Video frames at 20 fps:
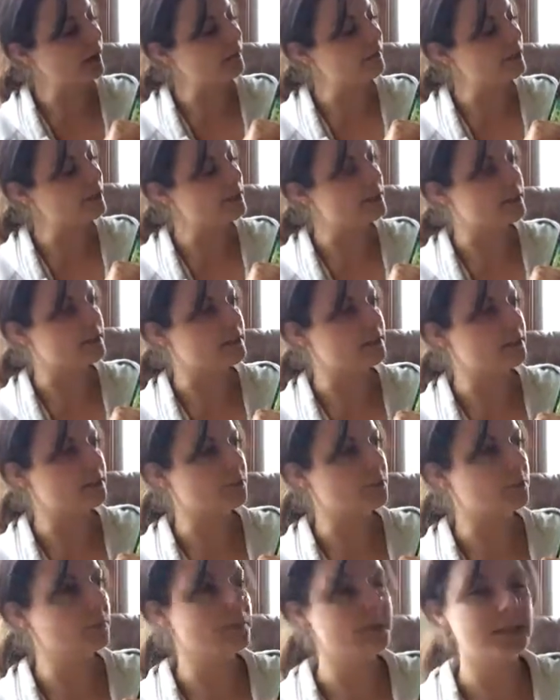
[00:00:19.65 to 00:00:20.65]
characters
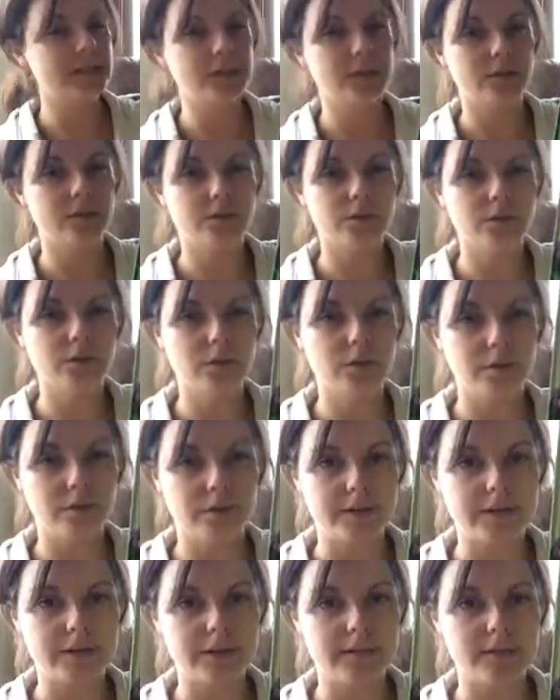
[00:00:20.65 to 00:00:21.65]
that we'll meet in the
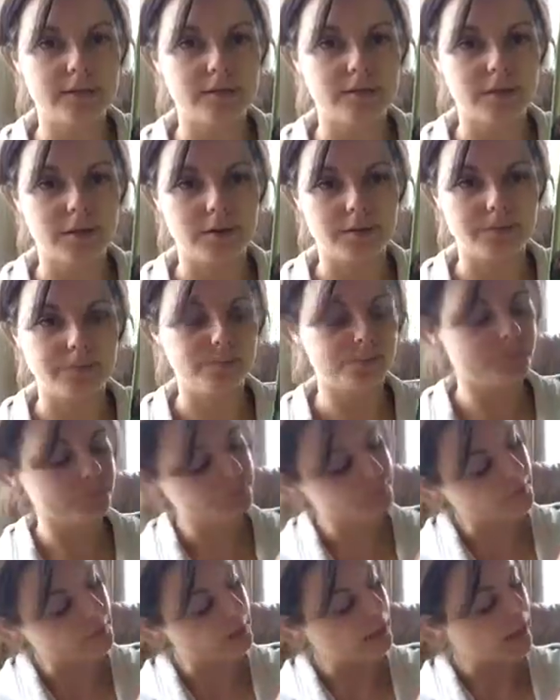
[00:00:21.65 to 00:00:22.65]
story later on.
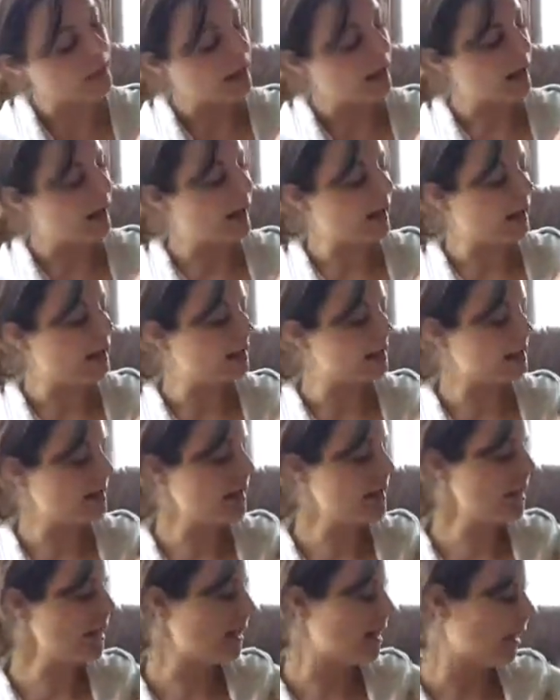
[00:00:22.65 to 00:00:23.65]
And
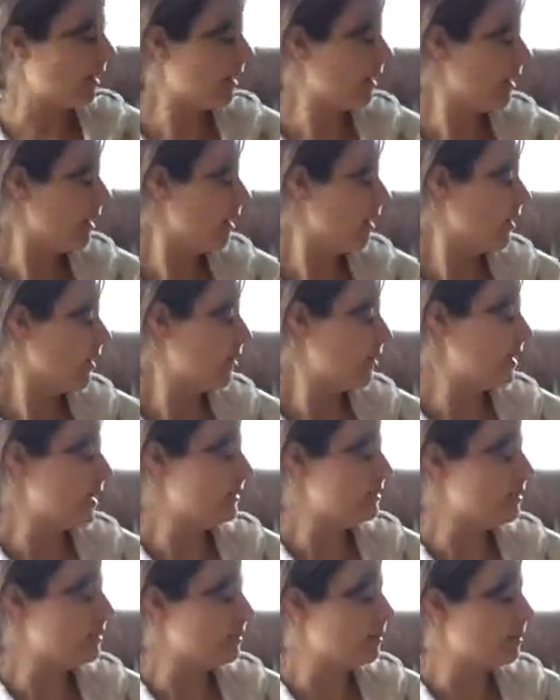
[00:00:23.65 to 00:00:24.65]
here we
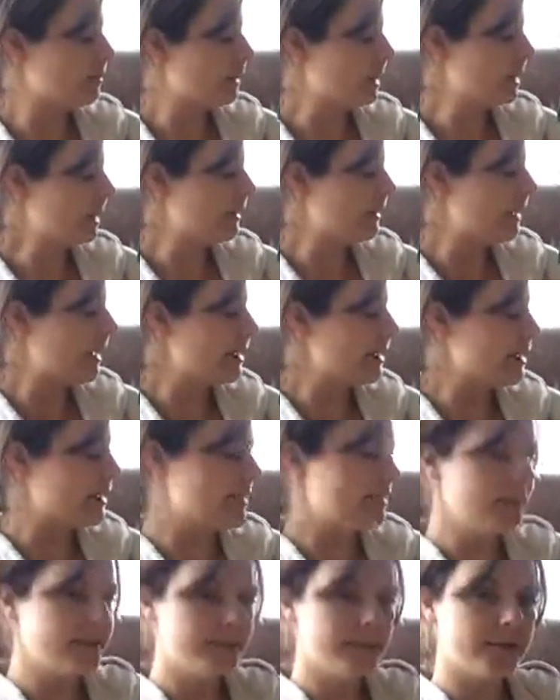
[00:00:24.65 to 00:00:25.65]
have some big
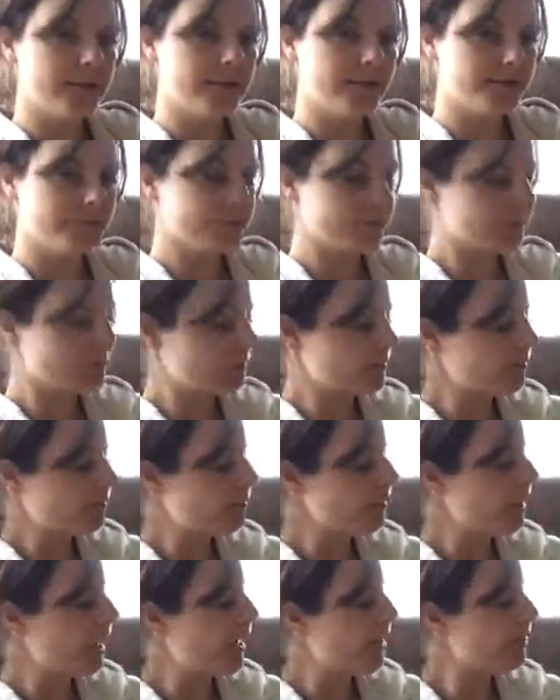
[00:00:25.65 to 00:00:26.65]
letters,
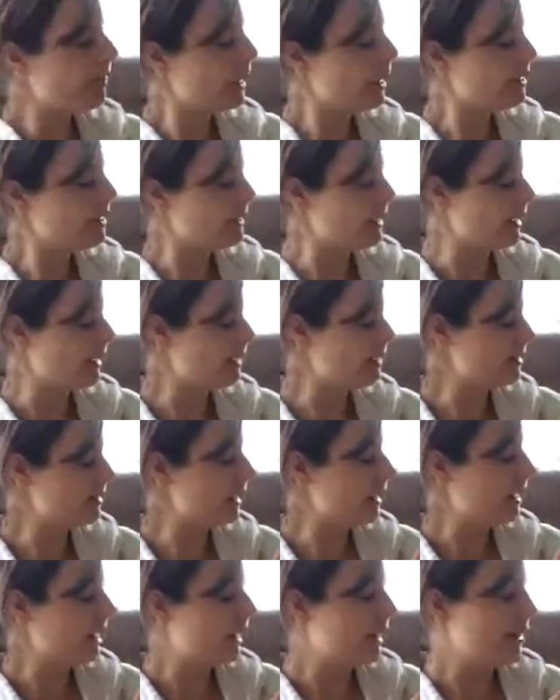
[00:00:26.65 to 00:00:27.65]
and that is
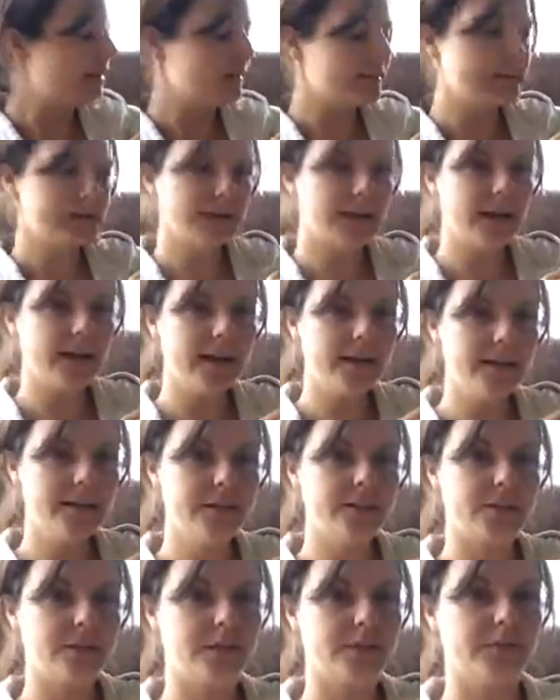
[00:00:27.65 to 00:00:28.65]
the
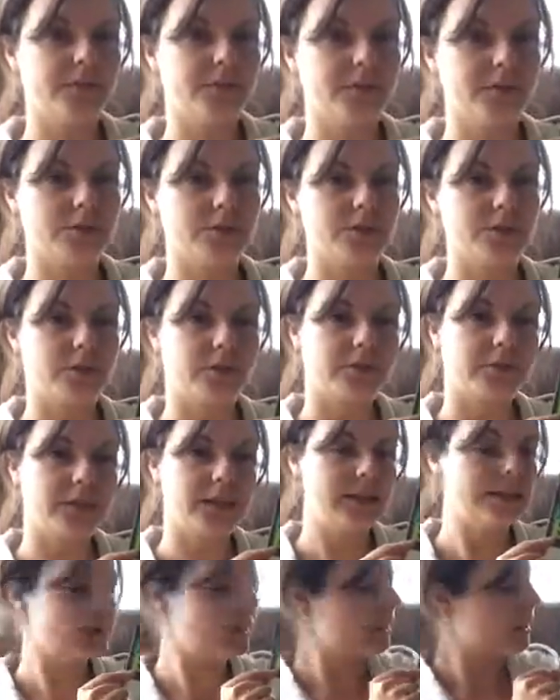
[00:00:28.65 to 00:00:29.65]
title of the
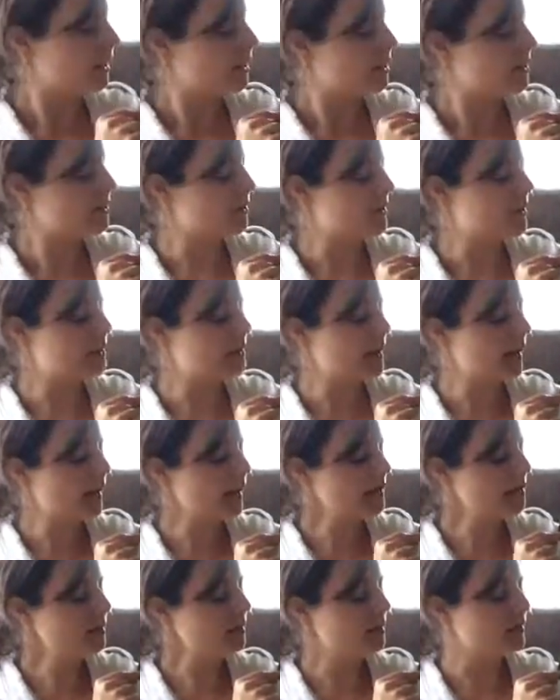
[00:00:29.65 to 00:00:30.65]
story. So the
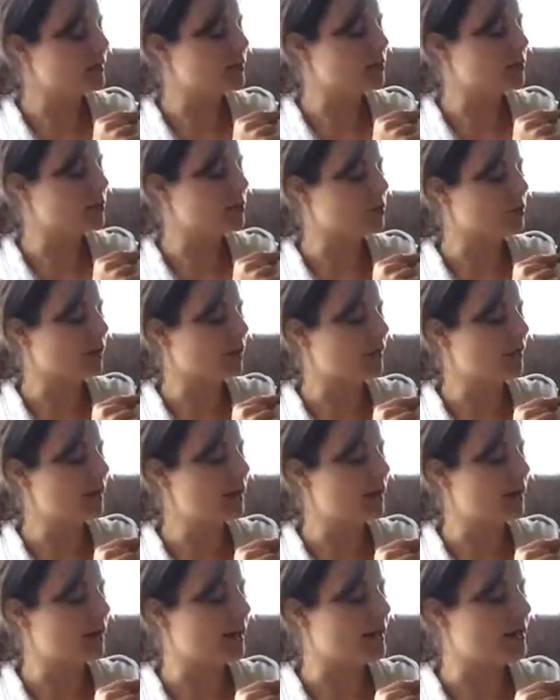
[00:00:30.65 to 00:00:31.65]
title of the
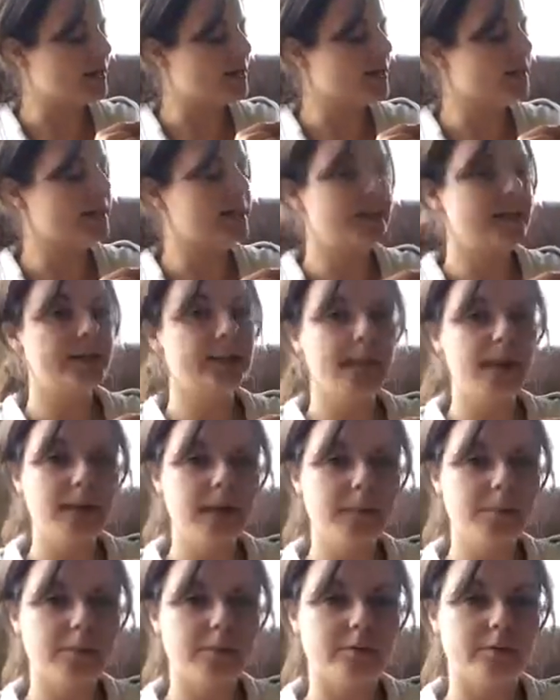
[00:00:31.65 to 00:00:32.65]
story is the
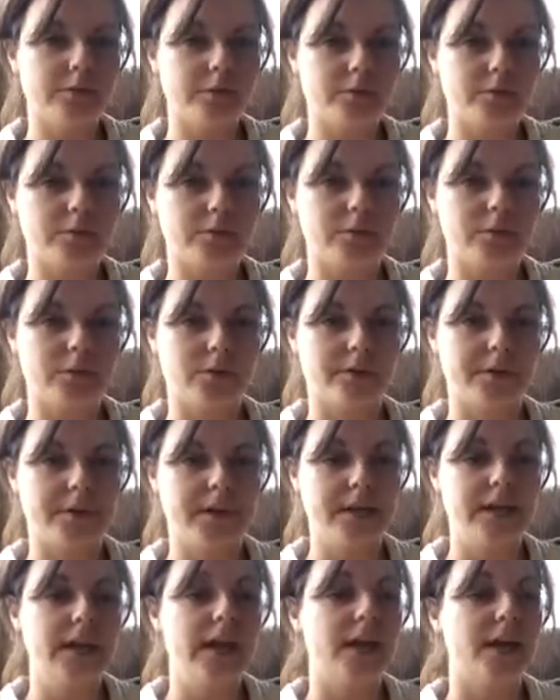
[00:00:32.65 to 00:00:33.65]
name of the
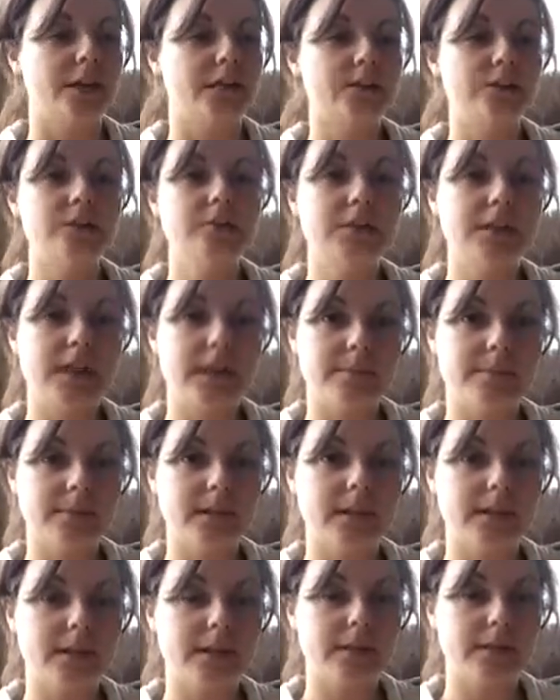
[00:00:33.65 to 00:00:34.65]
story, and sometimes
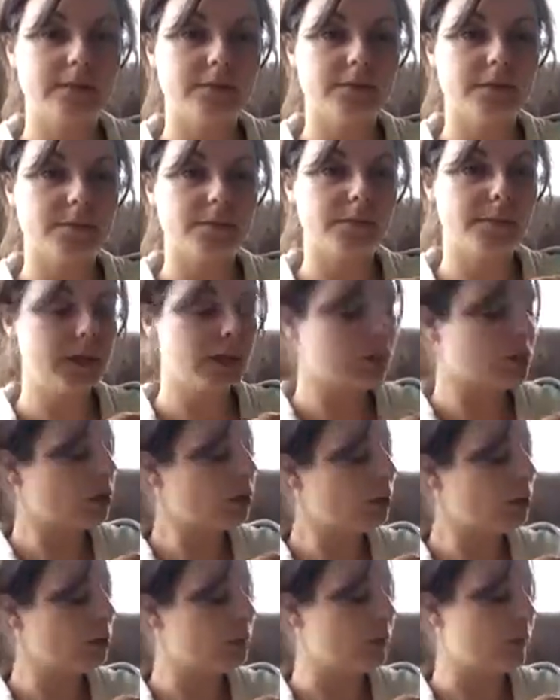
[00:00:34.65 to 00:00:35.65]
that can give us a big
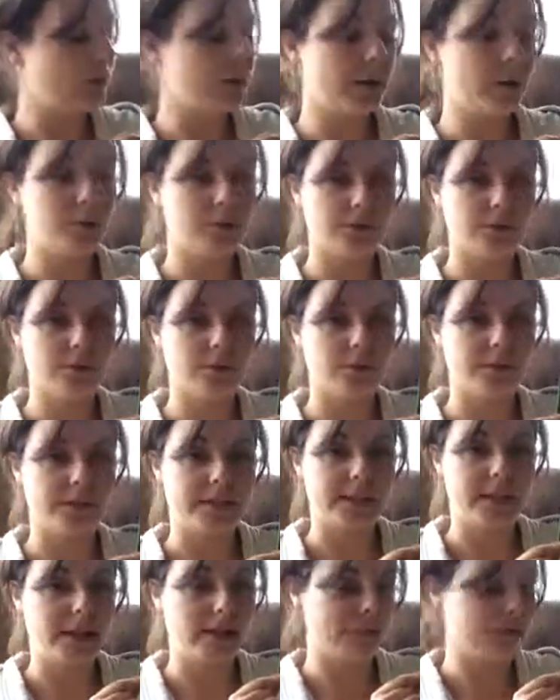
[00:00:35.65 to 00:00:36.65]
clue about what's going
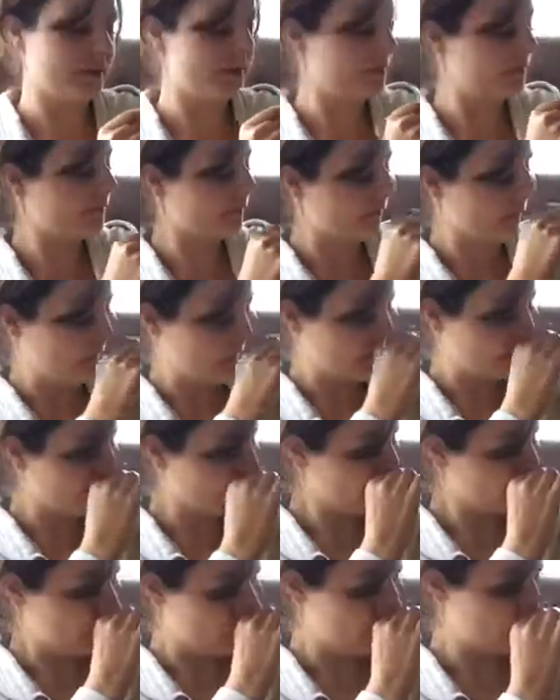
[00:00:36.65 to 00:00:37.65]
to happen.
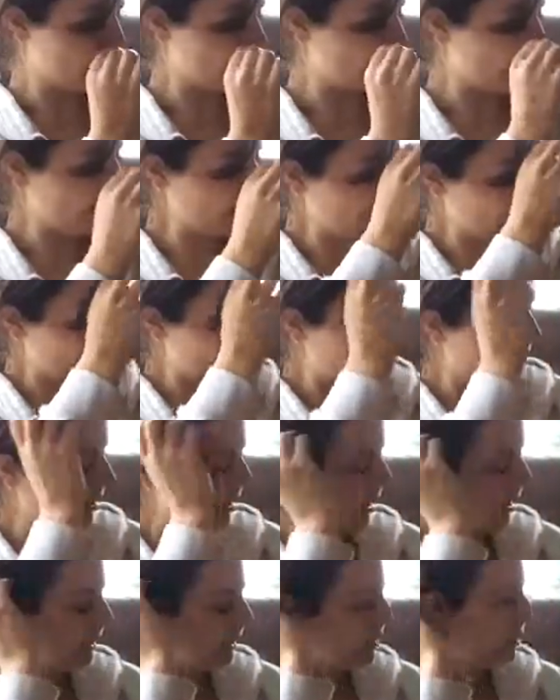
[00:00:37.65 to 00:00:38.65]
So the title of
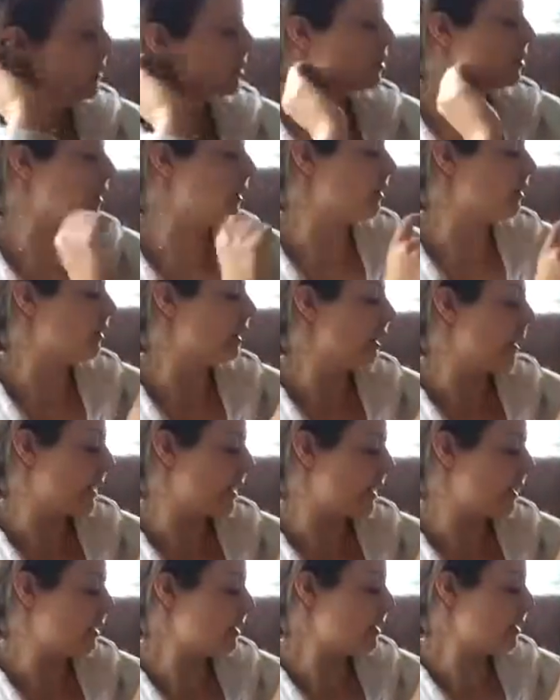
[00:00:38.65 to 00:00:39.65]
our story
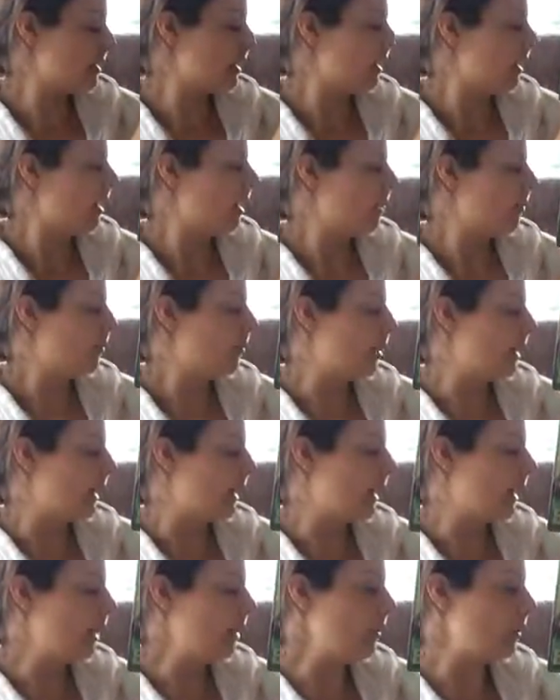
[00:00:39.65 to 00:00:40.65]
is
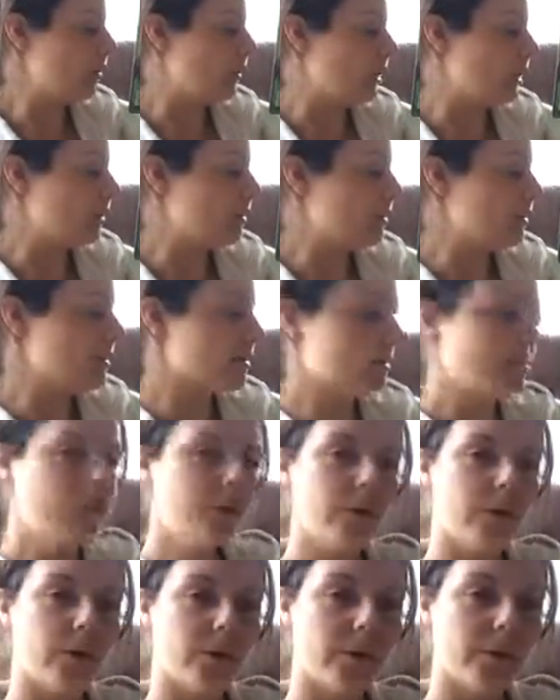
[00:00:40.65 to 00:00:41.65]
Bear Wants
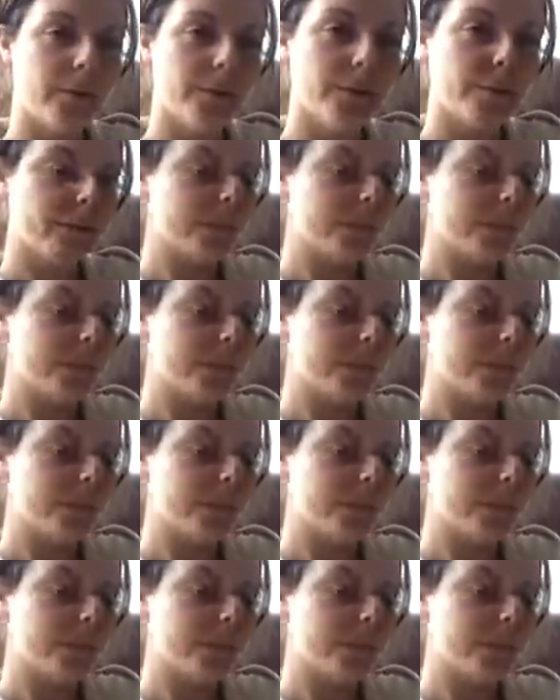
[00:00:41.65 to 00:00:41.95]
More.